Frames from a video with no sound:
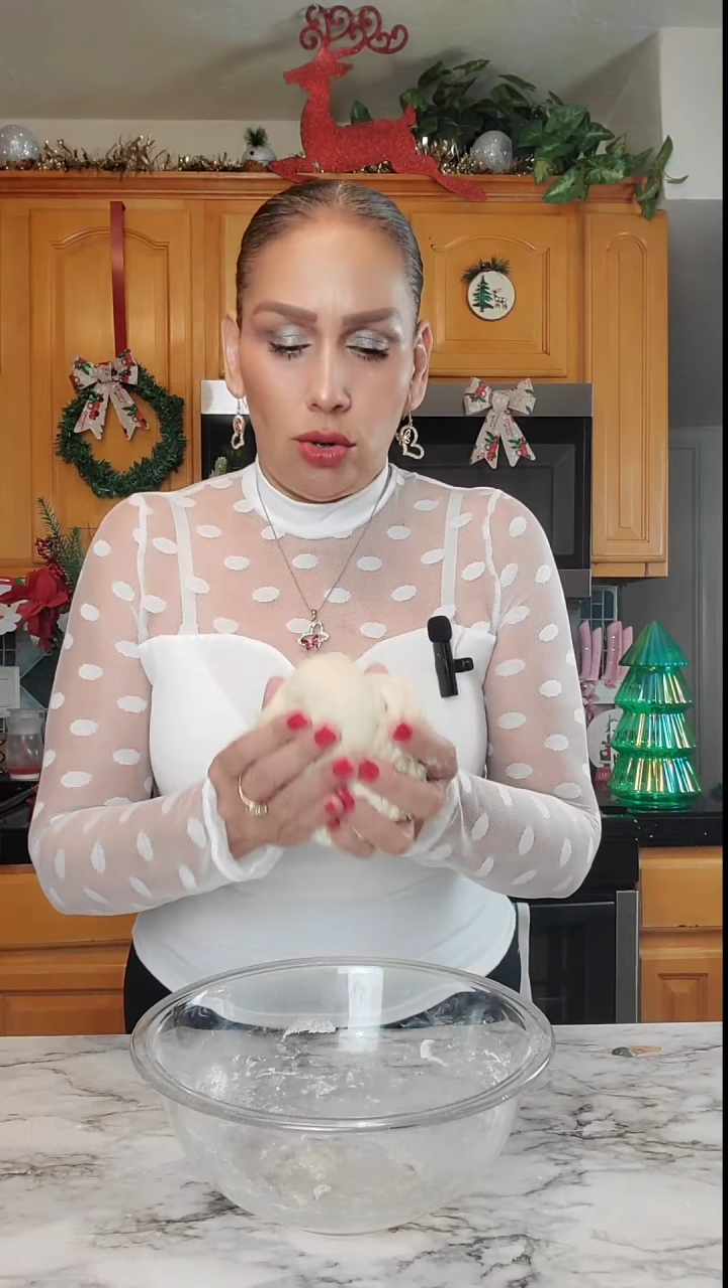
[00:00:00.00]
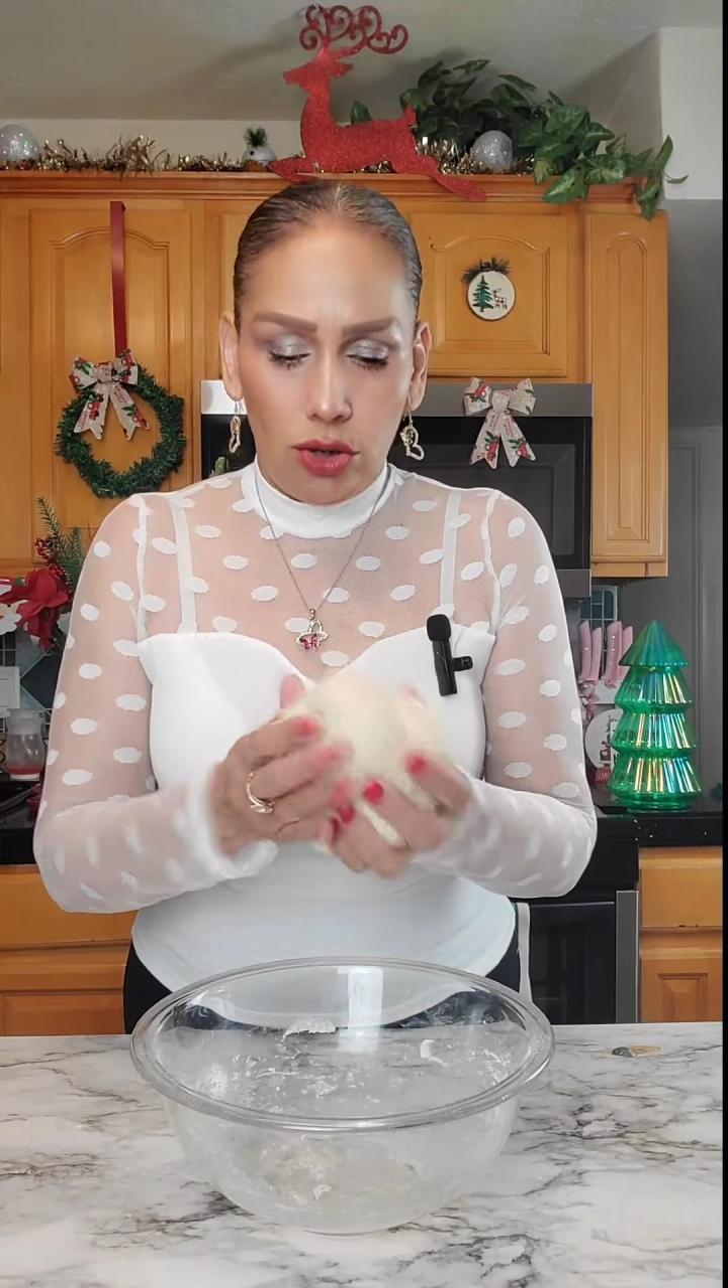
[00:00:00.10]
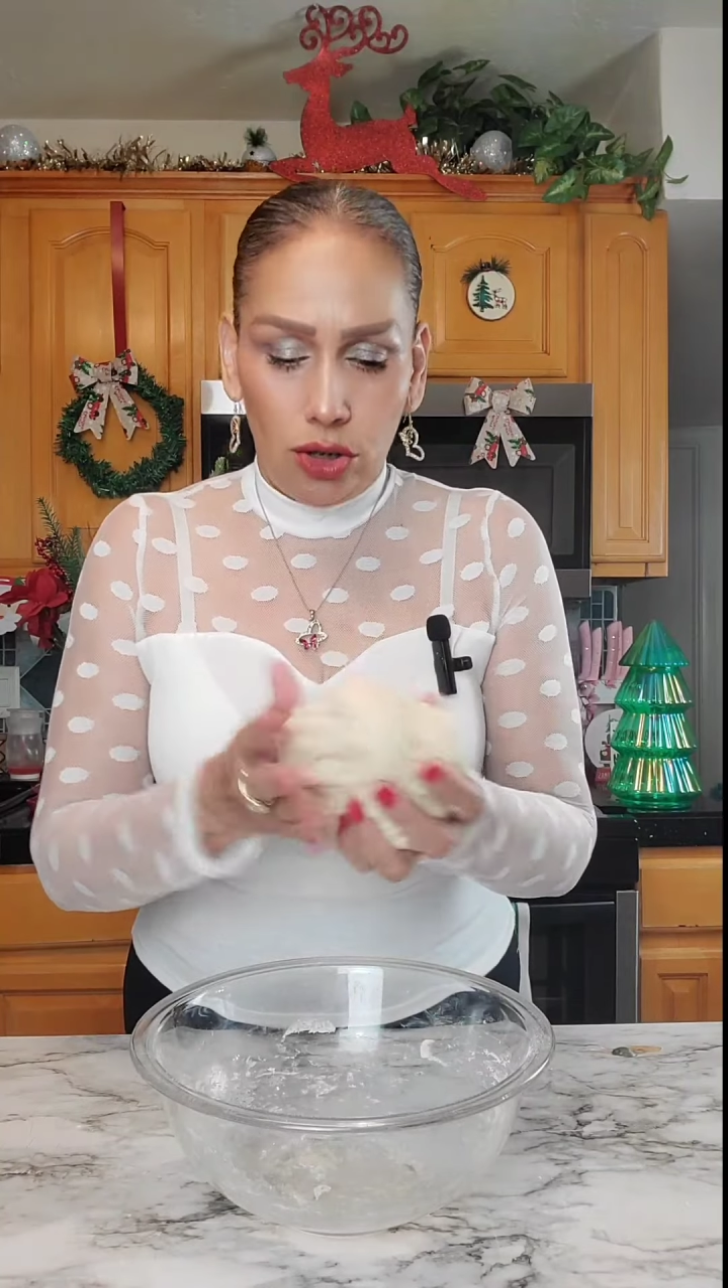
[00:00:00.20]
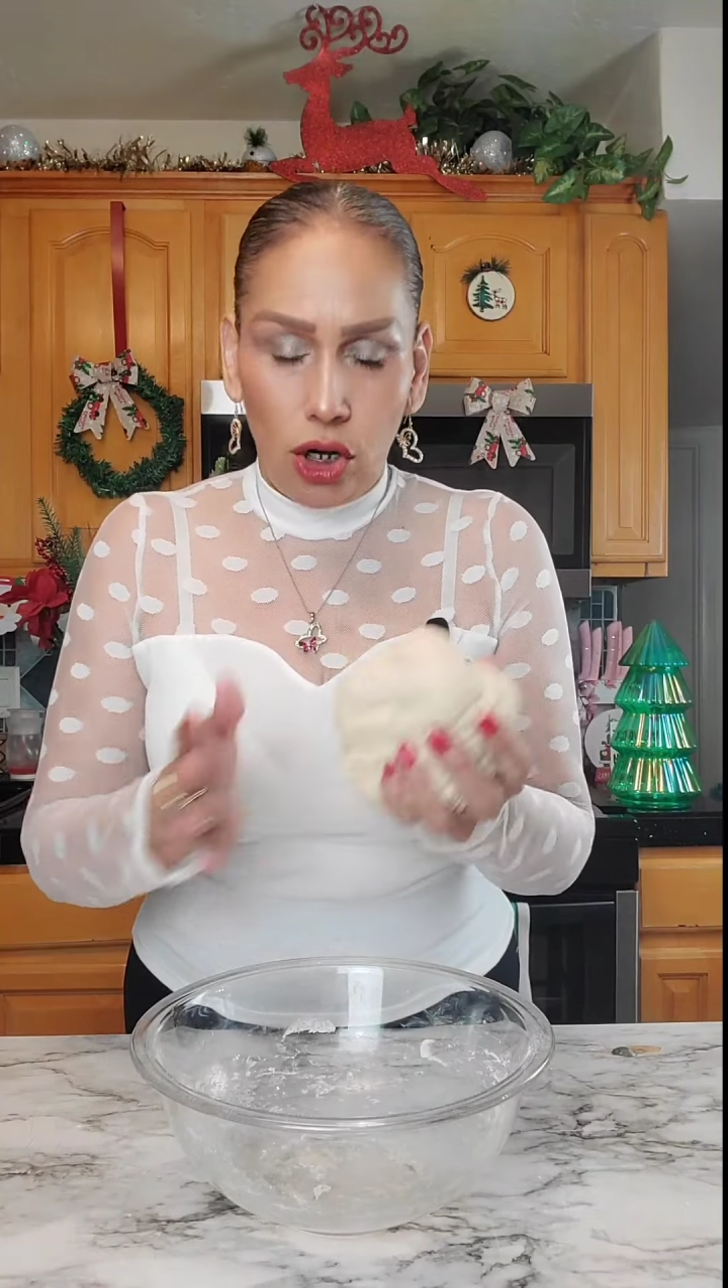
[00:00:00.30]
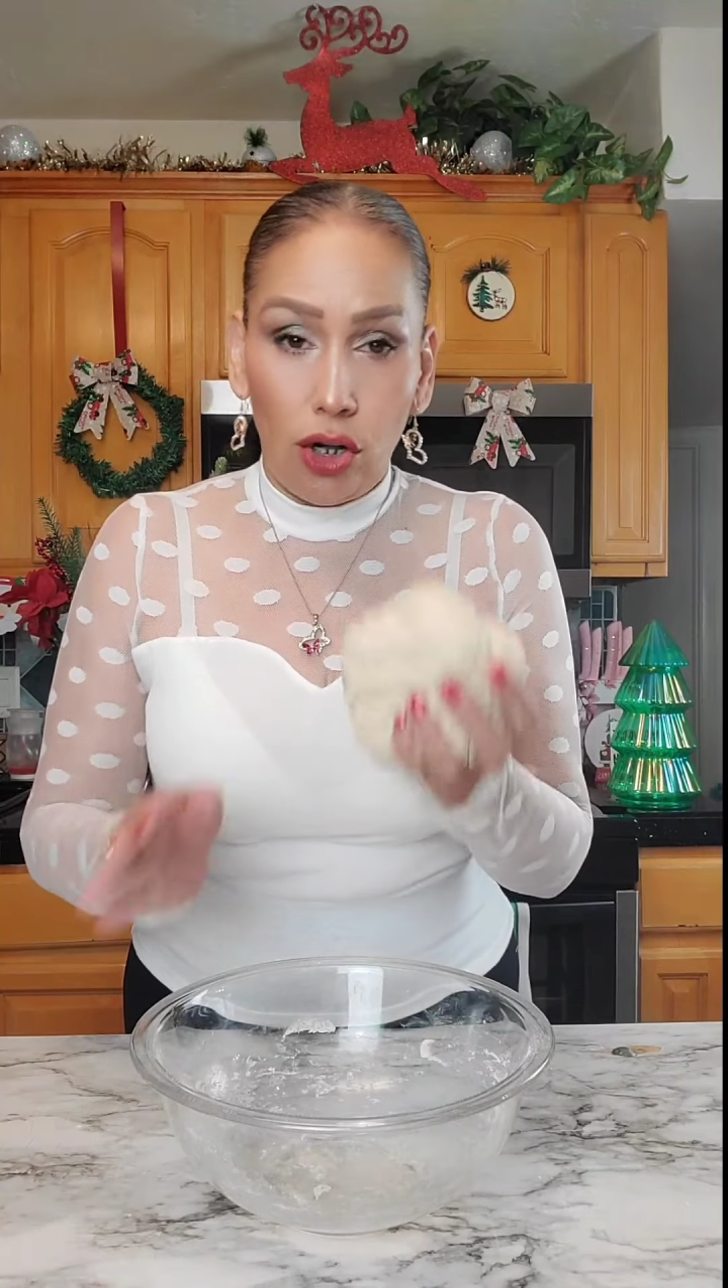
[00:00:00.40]

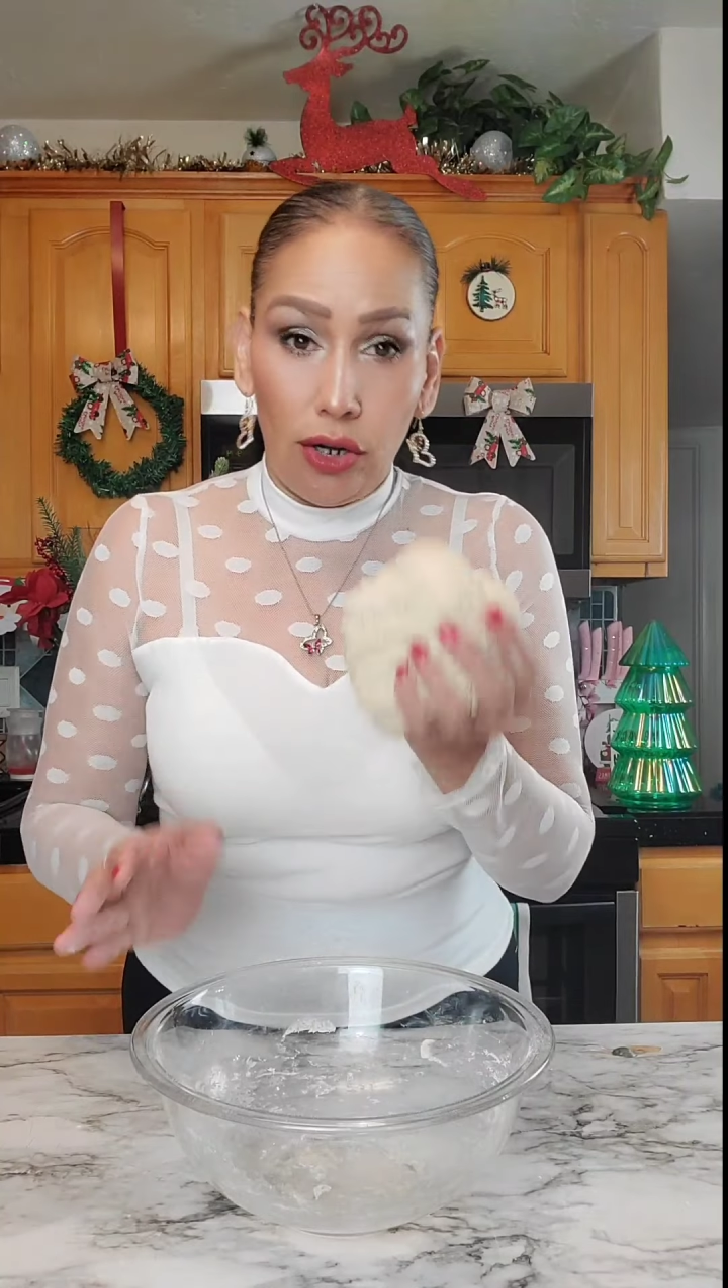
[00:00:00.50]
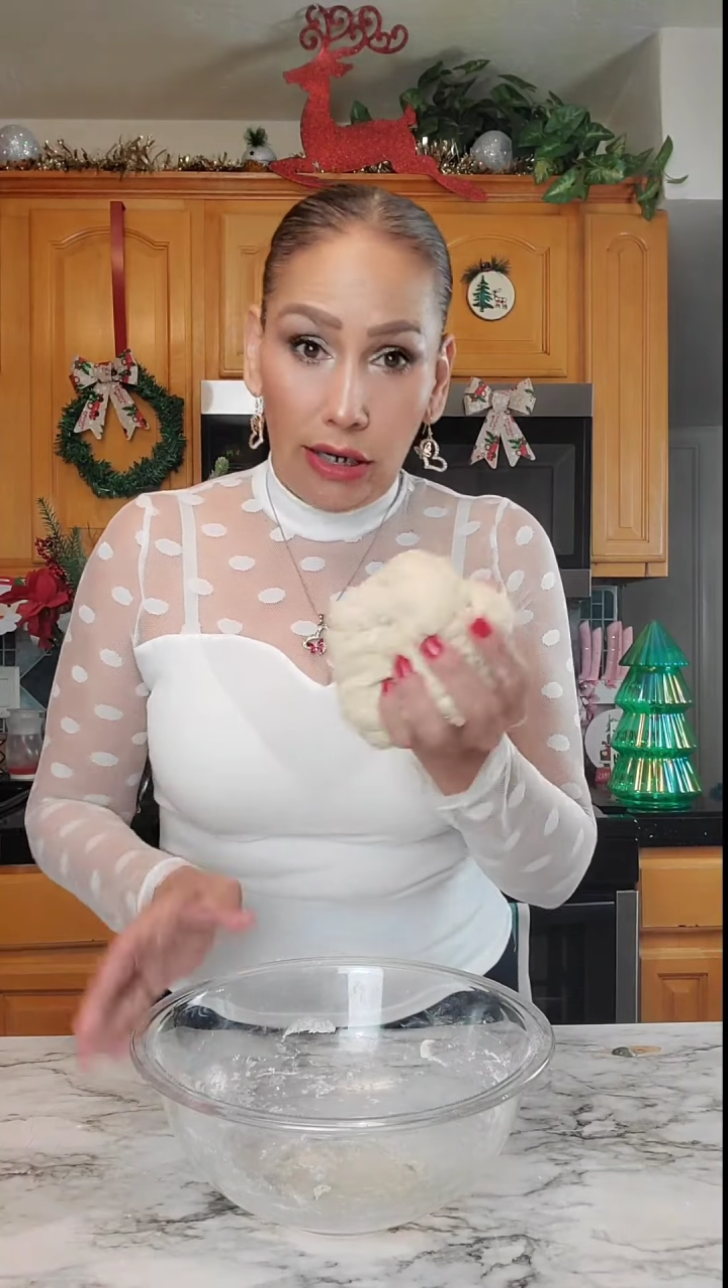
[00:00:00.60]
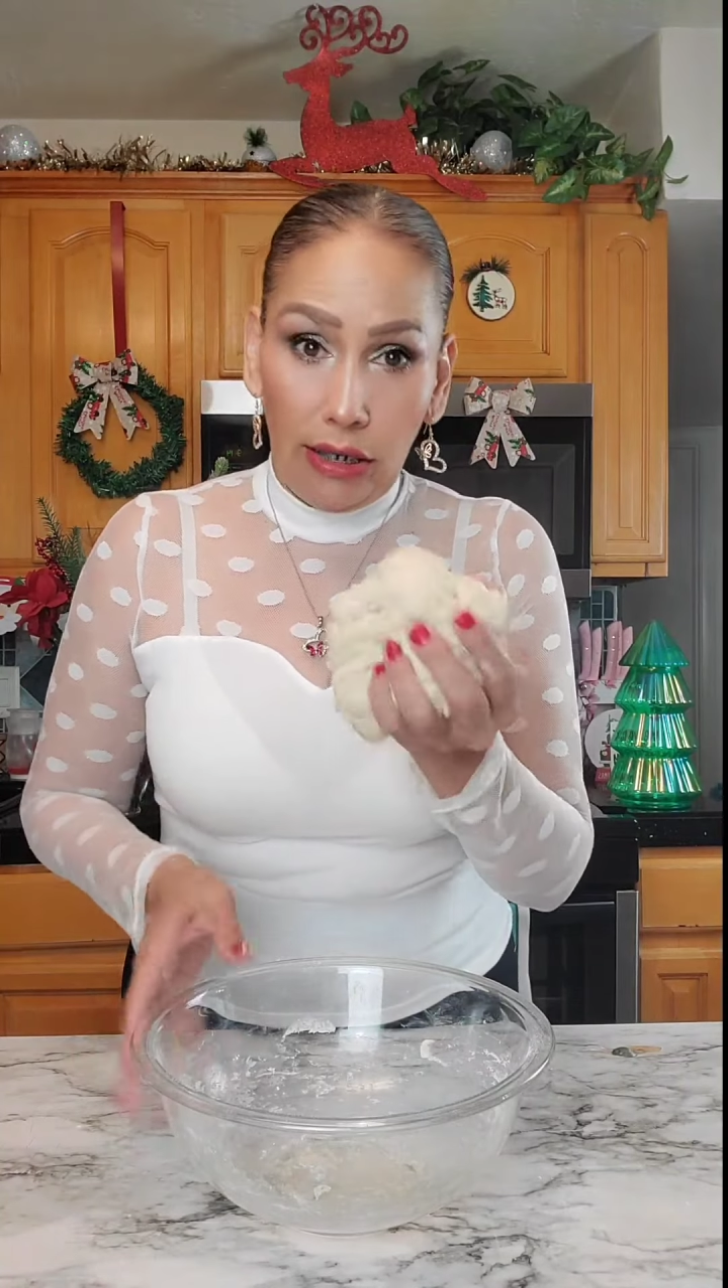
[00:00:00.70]
to start